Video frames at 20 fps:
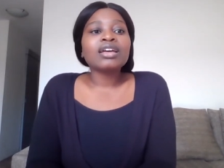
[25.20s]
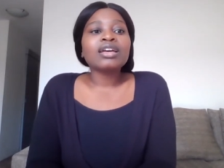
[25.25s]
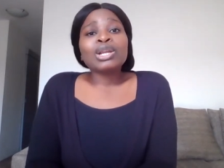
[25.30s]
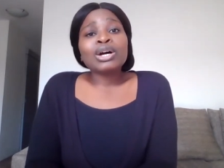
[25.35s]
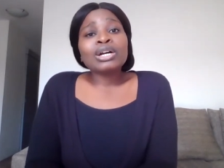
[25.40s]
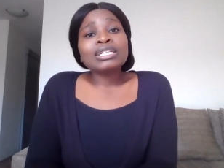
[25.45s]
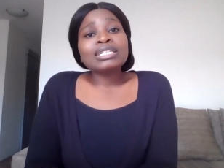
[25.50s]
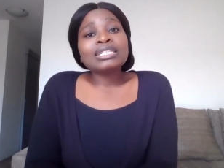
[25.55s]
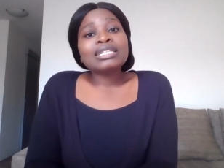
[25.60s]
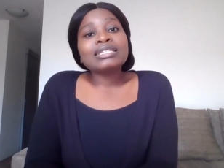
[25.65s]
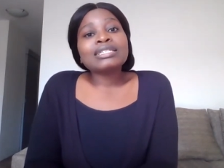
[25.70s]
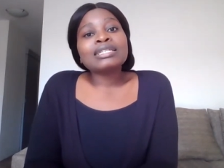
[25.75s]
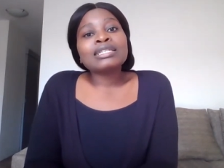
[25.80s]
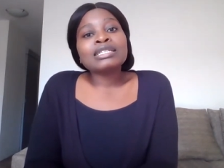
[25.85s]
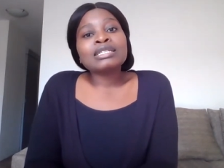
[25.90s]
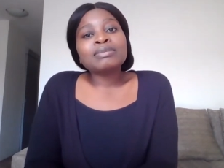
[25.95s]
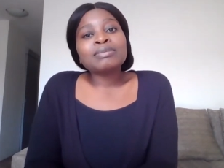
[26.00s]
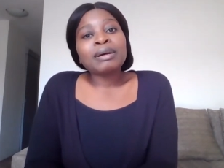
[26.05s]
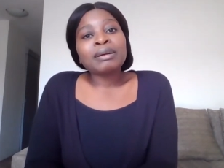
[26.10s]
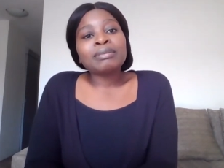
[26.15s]
Long
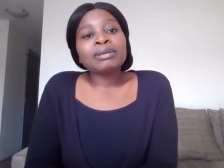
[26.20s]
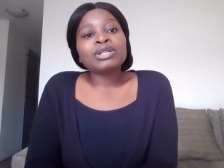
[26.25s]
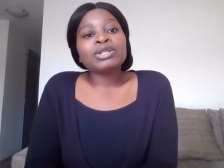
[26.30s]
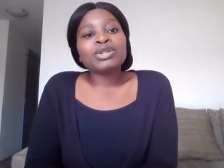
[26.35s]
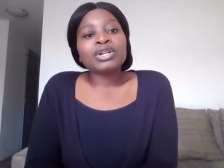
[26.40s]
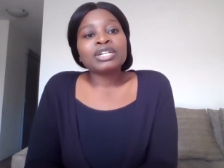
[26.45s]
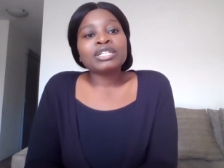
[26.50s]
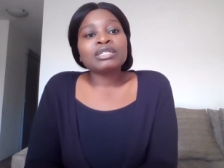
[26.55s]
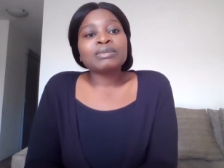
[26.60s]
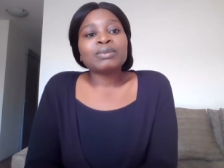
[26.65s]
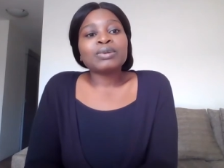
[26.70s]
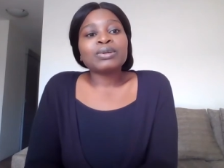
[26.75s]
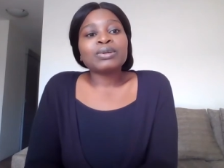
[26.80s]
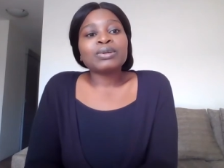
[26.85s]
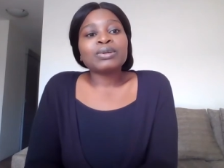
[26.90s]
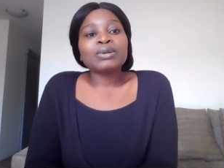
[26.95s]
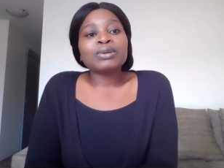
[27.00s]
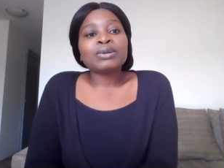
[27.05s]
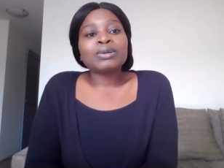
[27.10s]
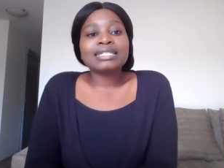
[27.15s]
distance public
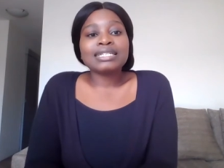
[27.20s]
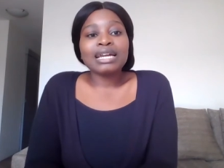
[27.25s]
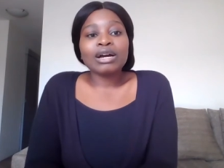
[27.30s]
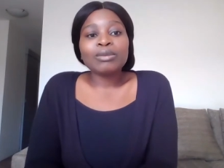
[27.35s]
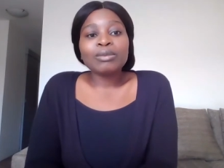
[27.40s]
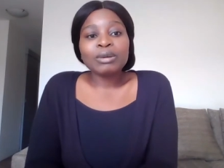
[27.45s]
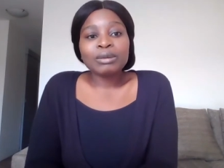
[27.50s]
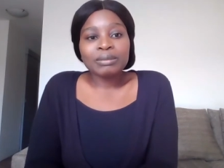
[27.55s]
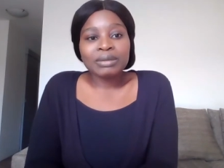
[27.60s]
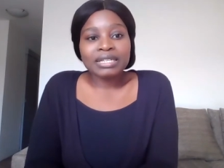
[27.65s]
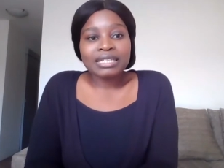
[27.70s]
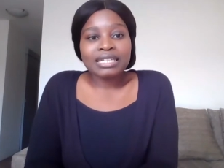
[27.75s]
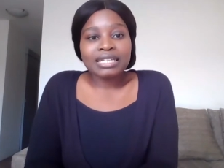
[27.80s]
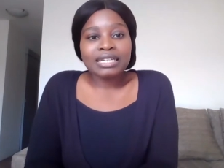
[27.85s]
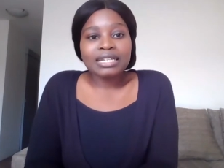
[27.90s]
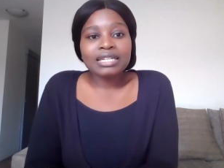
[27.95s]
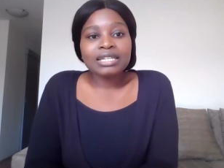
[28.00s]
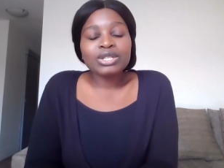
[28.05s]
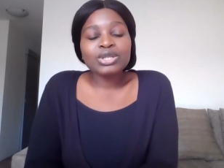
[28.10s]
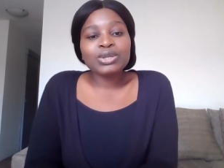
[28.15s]
transport is now
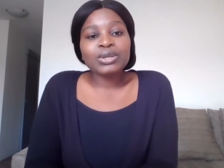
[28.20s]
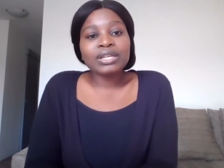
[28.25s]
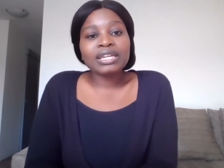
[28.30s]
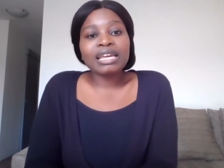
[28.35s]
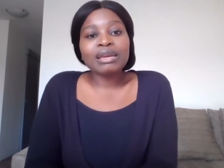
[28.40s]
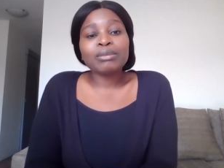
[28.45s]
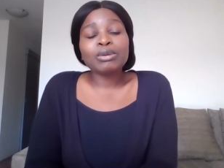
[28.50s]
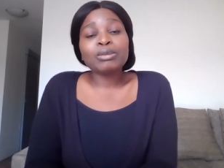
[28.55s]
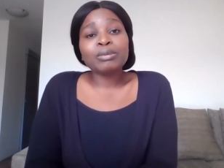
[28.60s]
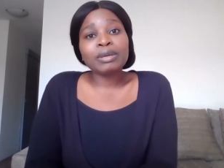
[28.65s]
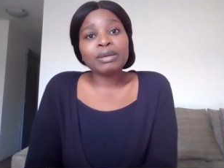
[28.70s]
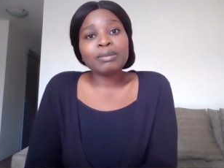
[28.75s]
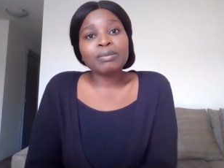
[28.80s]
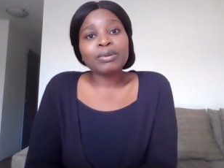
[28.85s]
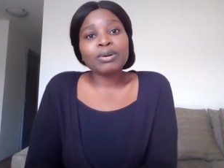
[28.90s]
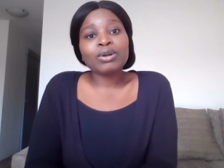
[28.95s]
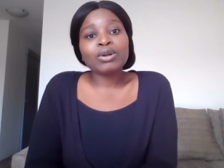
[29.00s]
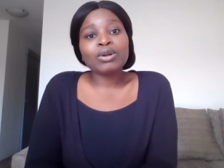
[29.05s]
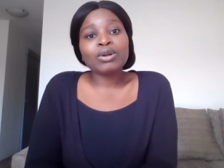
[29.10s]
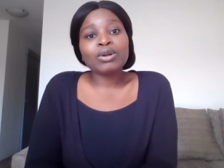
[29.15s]
permitted to enable
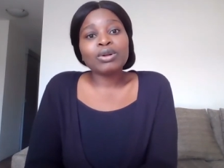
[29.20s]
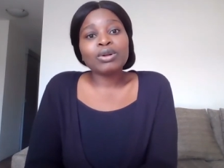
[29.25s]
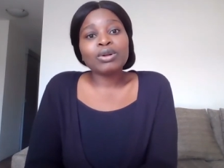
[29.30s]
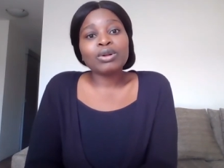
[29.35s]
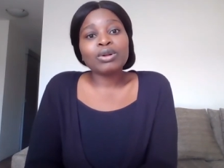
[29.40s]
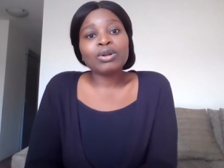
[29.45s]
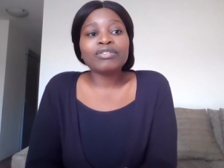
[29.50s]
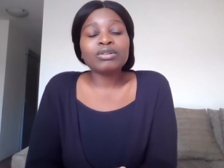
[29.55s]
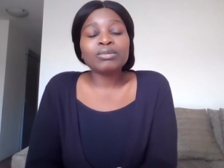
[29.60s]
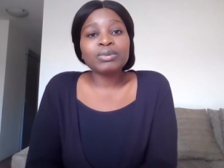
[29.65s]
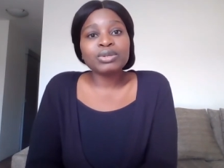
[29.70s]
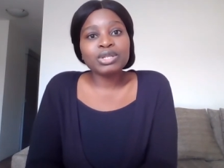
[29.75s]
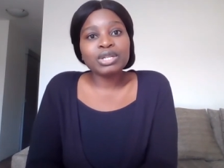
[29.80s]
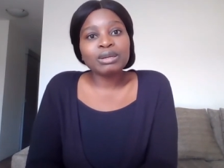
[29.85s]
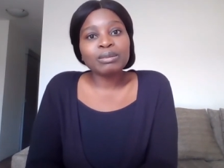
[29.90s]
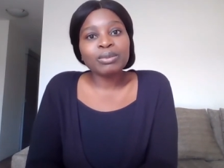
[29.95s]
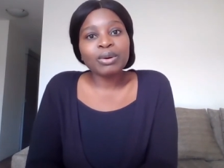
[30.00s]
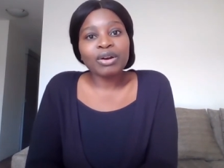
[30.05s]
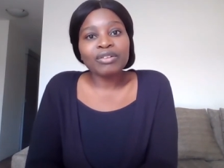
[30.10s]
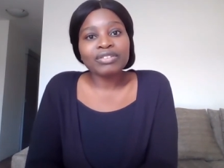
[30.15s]
people to travel
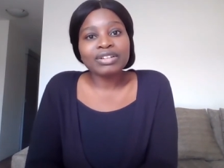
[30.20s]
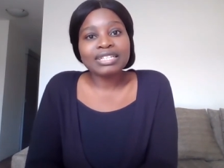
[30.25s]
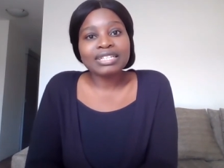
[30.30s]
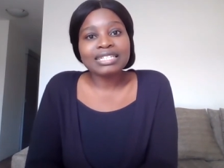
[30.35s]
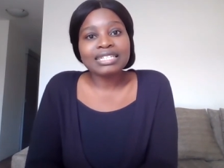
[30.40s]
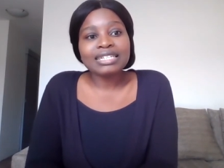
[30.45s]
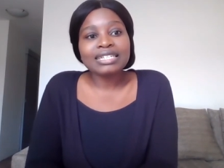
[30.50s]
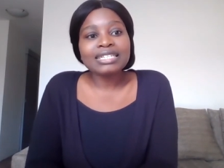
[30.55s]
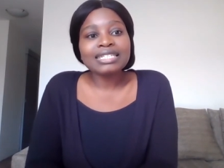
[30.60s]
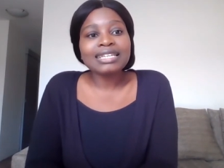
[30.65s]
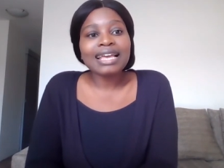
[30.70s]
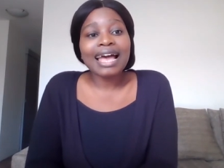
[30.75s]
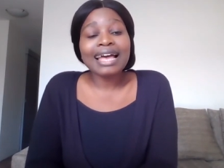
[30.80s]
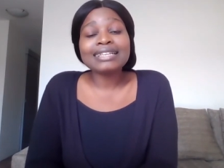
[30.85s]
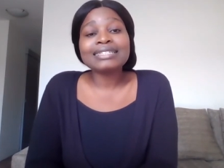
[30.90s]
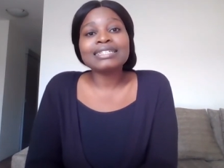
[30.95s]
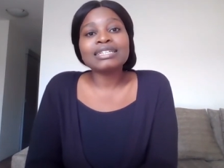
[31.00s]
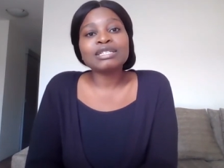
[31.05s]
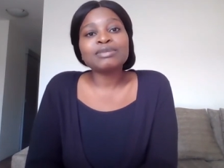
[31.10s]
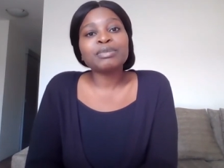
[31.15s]
between provinces
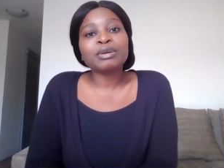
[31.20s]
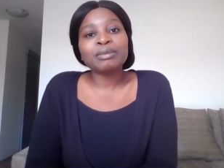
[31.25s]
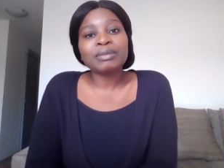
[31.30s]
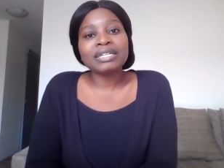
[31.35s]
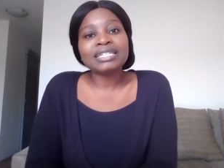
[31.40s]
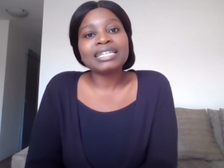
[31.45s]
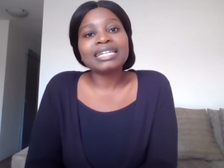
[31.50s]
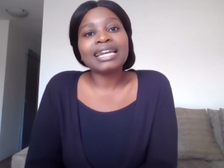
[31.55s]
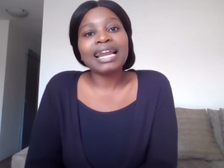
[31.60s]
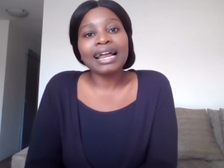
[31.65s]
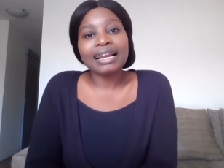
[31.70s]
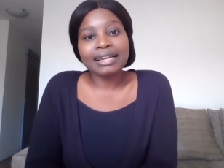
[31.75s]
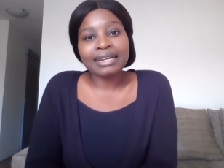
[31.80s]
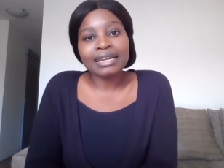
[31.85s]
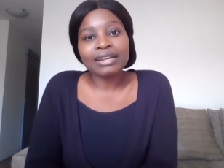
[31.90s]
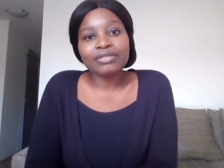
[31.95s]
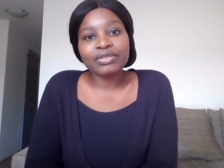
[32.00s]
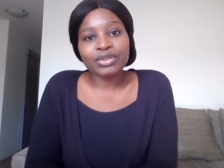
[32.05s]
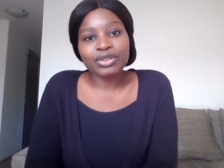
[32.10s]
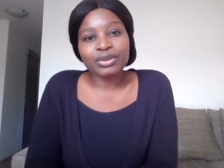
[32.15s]
as is permitted under
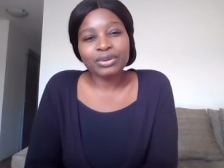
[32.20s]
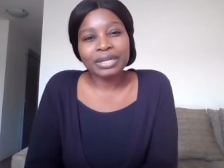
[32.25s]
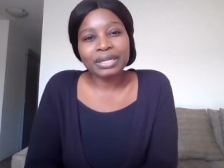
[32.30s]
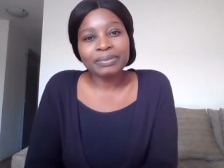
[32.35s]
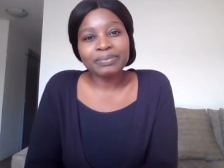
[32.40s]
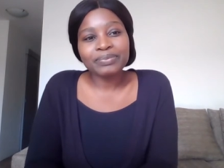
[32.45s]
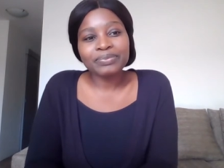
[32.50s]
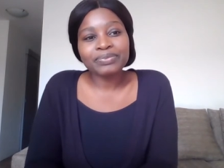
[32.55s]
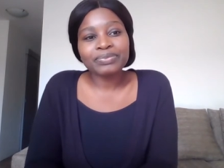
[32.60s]
level 3.